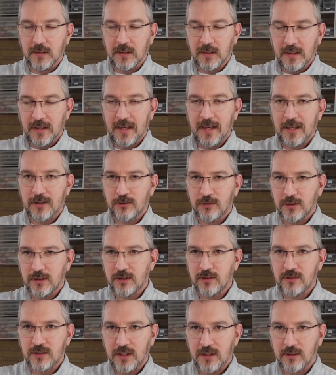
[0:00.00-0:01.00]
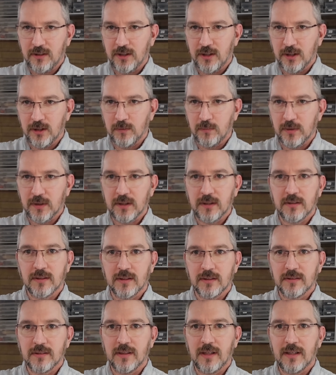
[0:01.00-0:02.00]
it has an interior, but it
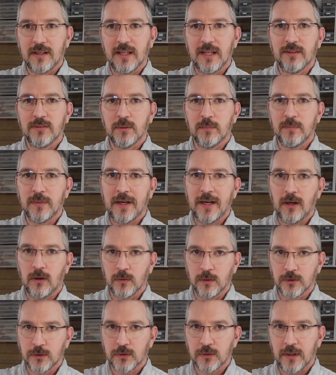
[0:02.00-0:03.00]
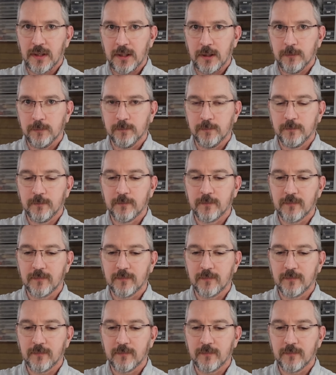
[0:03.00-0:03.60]
does not have a powertrain.